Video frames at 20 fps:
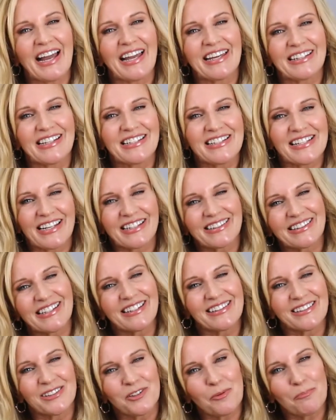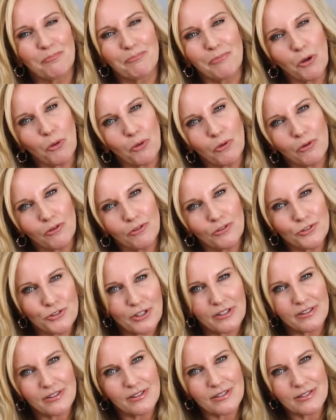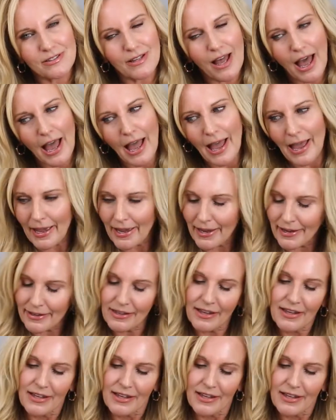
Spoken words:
and then you got that little bulge on the side,